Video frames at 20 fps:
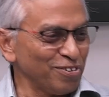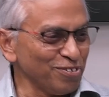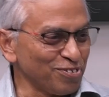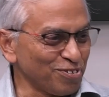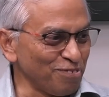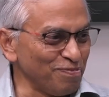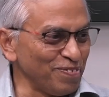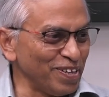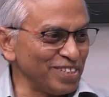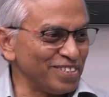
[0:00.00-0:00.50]
you
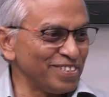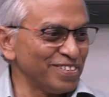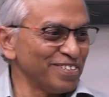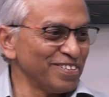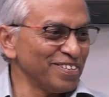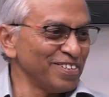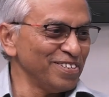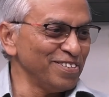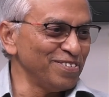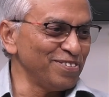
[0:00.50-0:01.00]
so much.
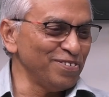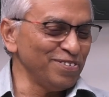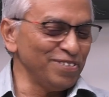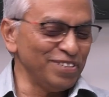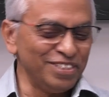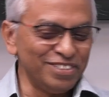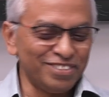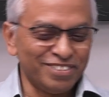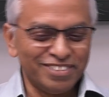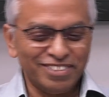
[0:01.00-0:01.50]
You know,
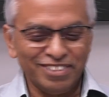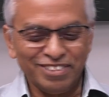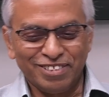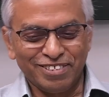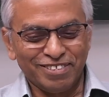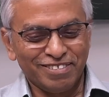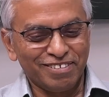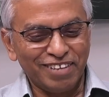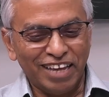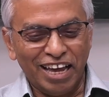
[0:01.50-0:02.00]

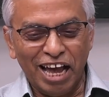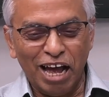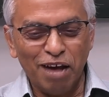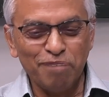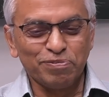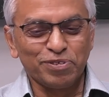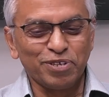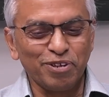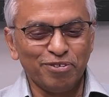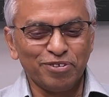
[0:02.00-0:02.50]
it's
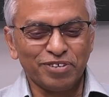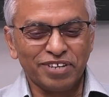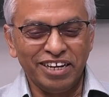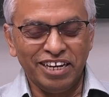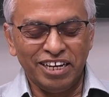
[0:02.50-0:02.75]
absolutely